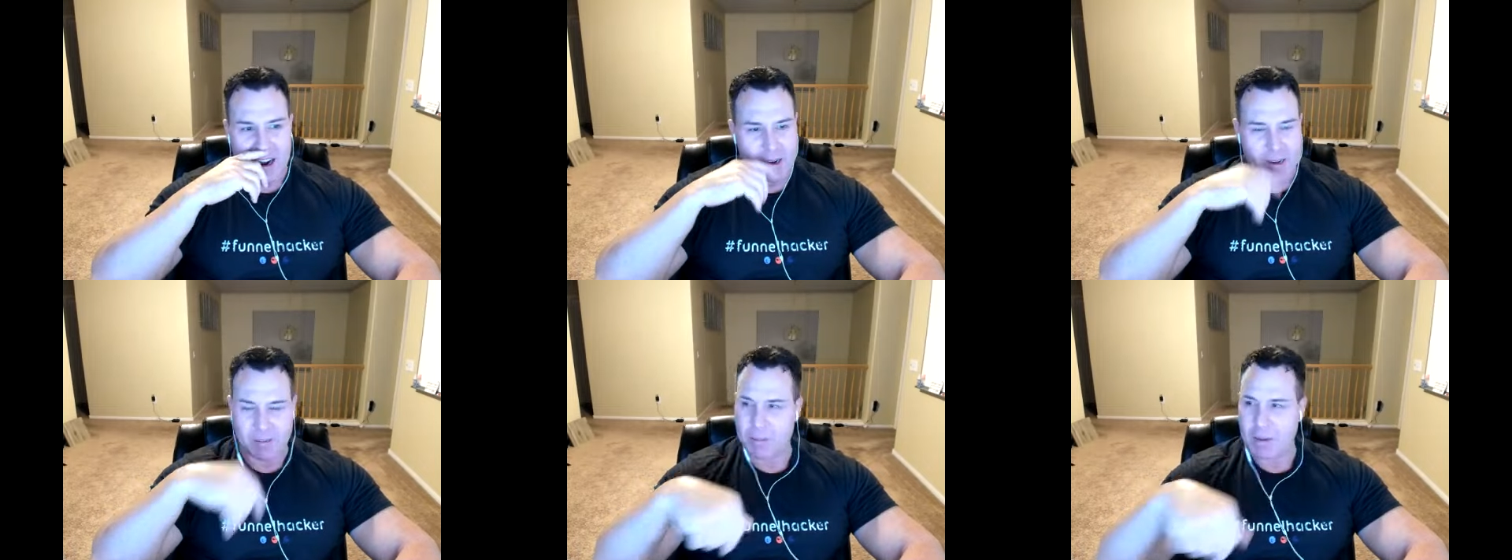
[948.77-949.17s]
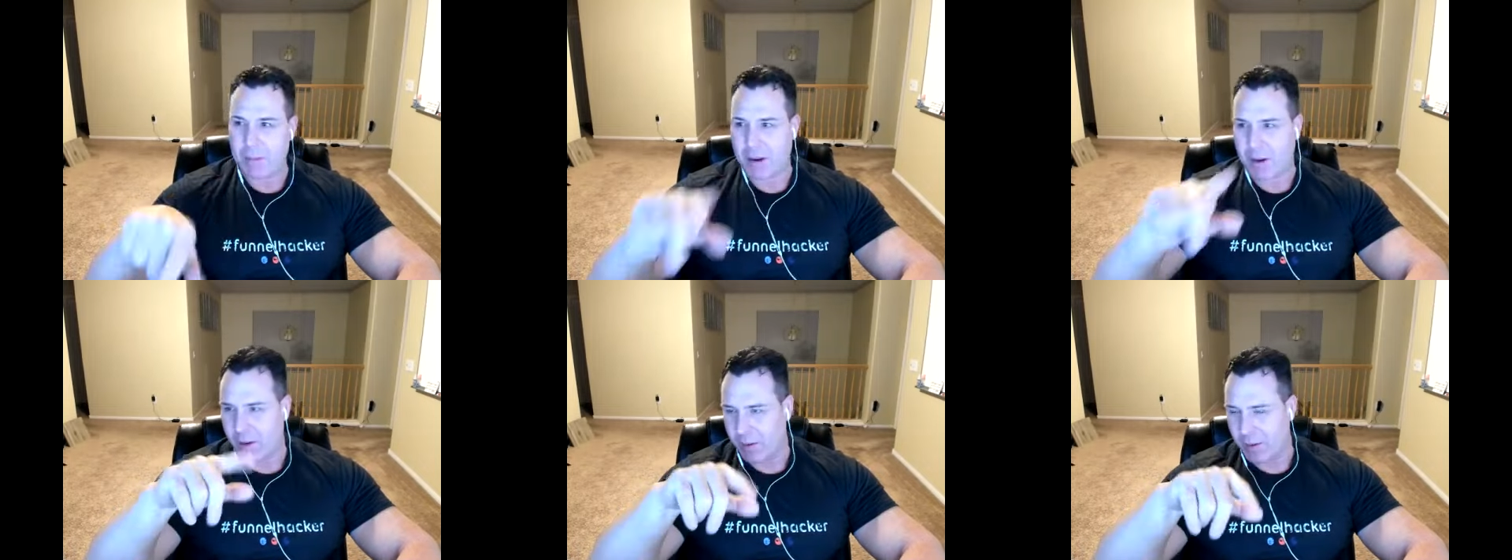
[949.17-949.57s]
even
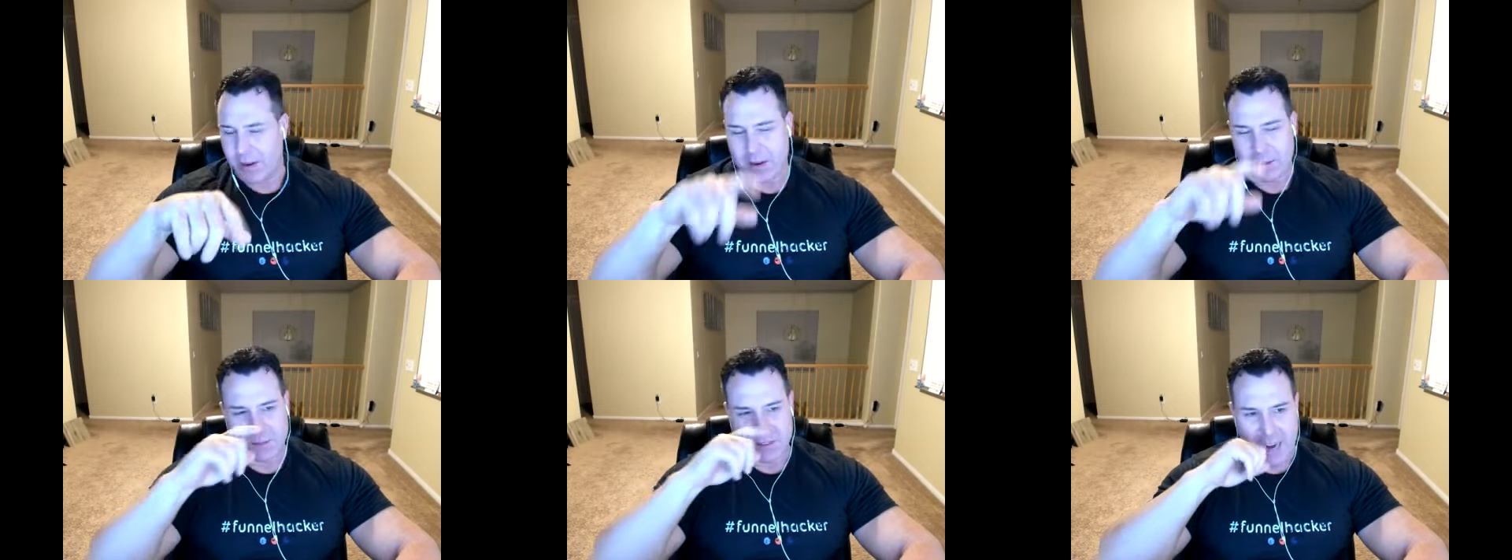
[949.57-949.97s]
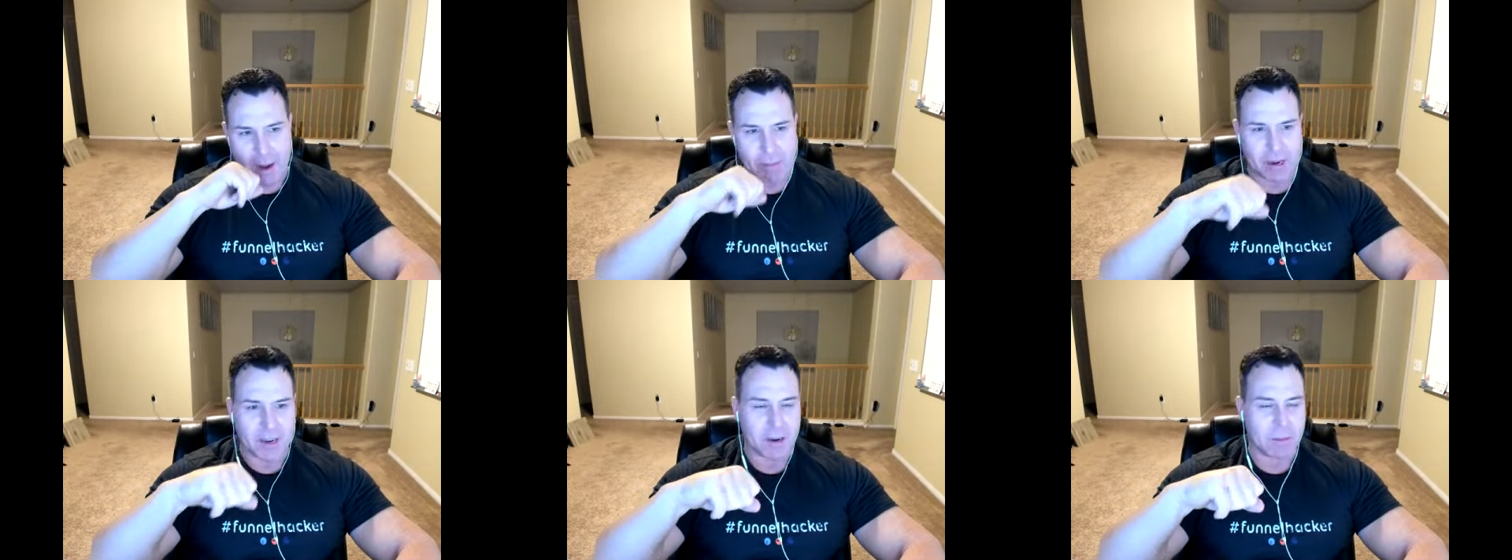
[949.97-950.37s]
maybe zap
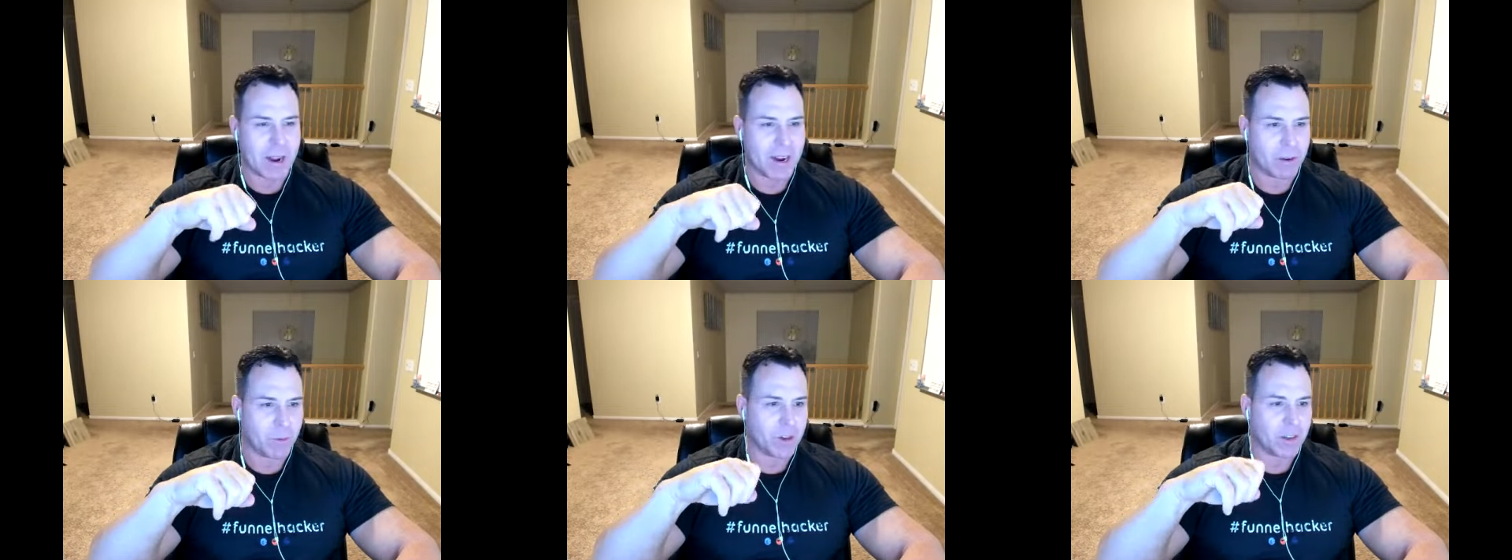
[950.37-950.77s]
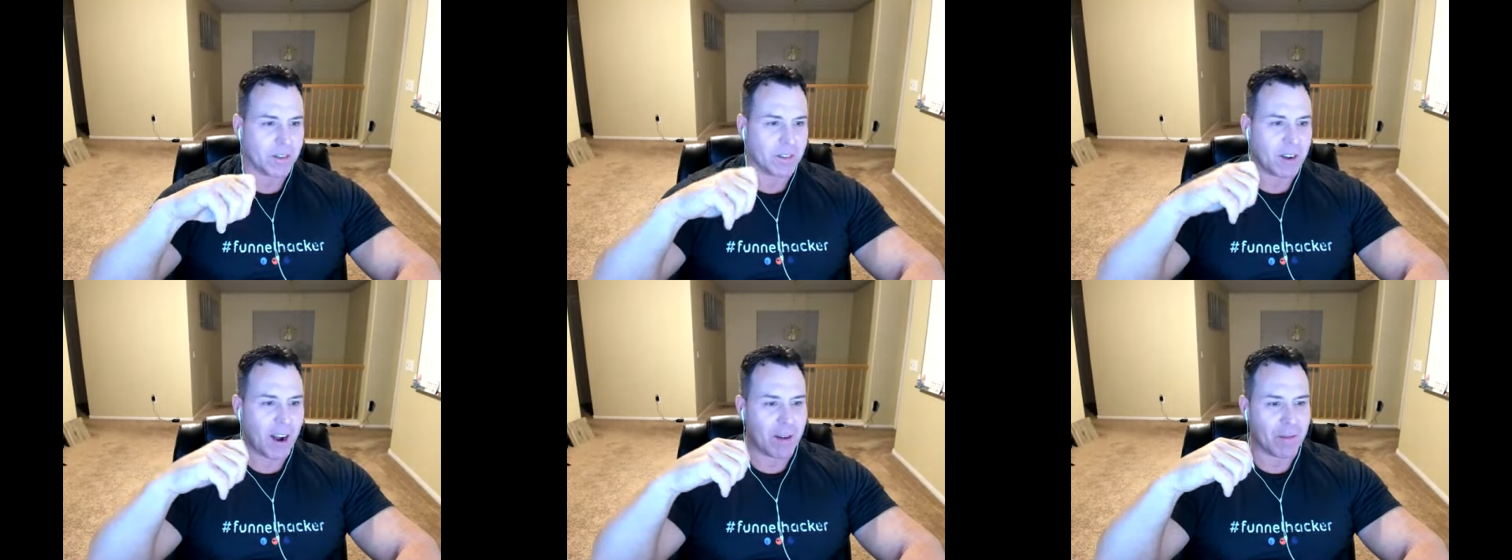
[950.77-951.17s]
it into my
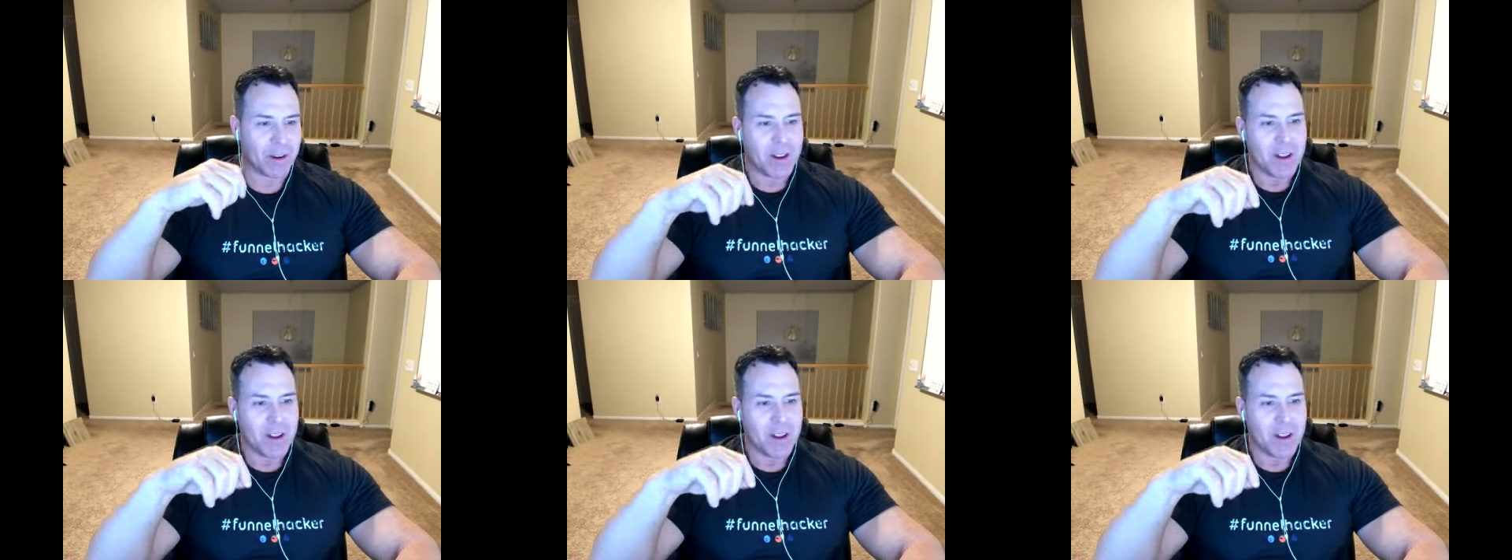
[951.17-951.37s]
Infusionsoft.